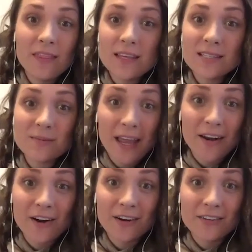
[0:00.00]
this
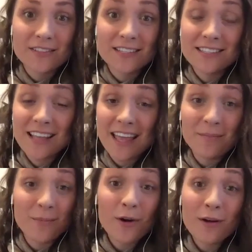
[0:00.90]
manner to say,
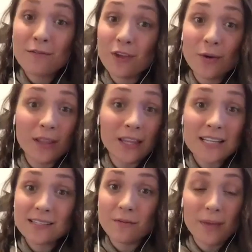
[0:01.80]
more of you and less
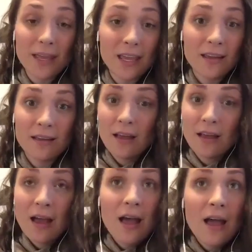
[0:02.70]
of me,
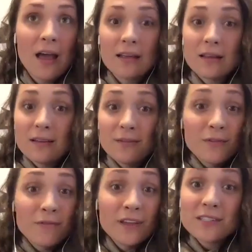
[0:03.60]

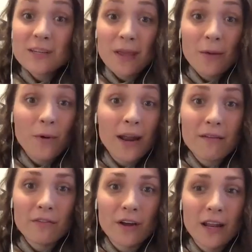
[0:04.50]
reveal to me
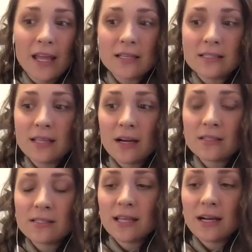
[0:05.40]
whatever it is. Mm-hmm. There's
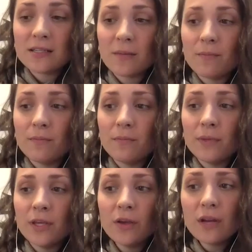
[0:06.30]
there's a
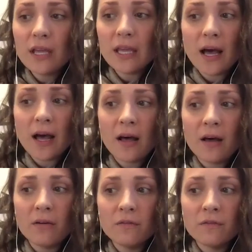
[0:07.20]
beauty
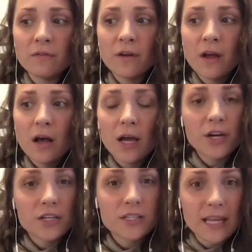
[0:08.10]
of
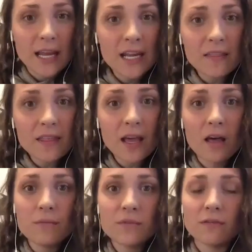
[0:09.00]
understanding that
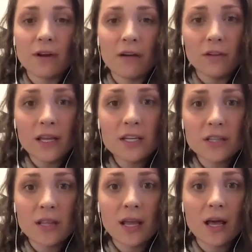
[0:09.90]
comes, of revelation
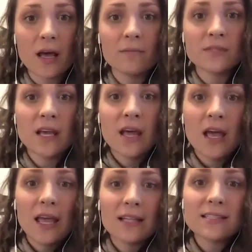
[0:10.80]
that comes.
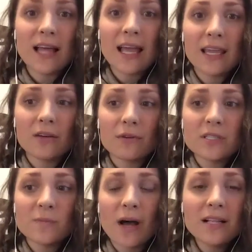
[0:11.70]
It's like in
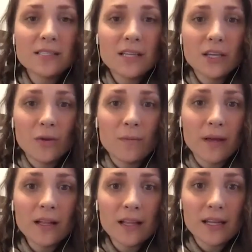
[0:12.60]
response to
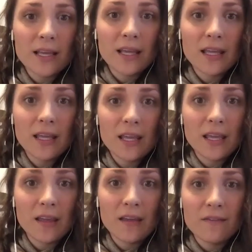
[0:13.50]
humility, he
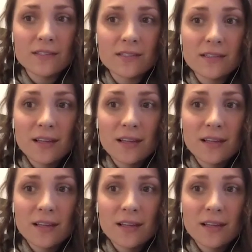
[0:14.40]
gives